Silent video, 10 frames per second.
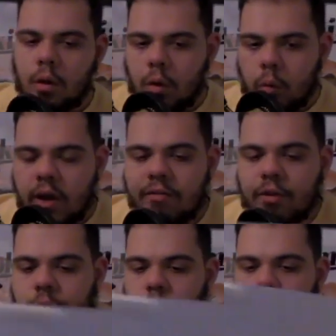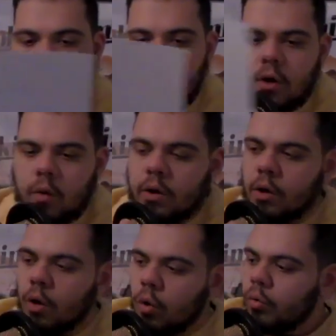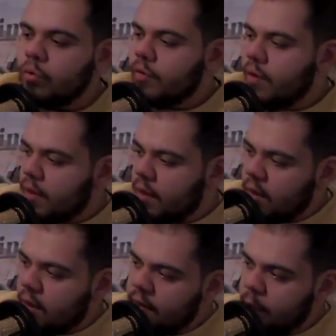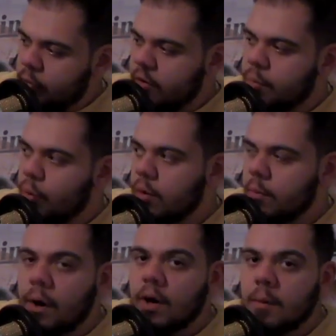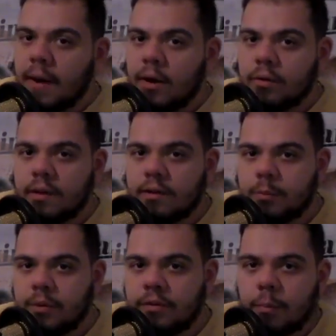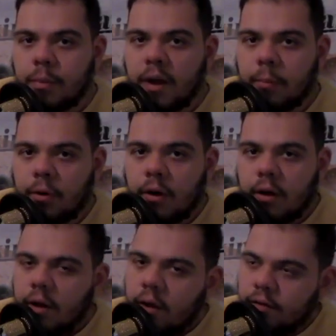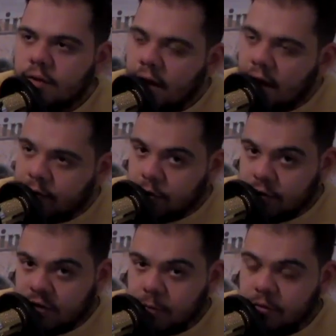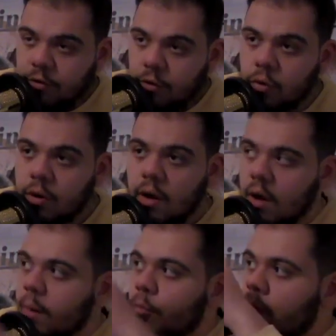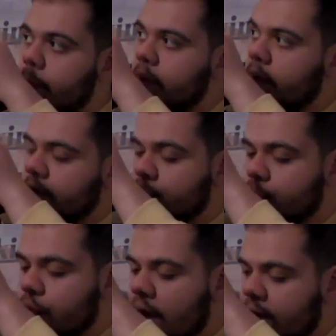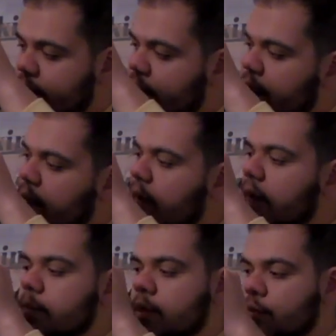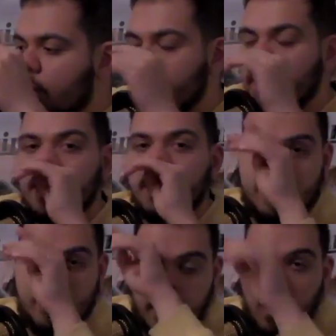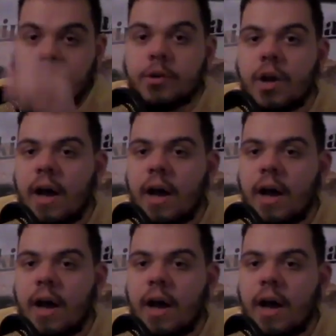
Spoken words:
We have our 2021 goals. And the most important part about this piece of paper is that after this episode, I'm ripping it to shreds and I'm throwing it in the garbage.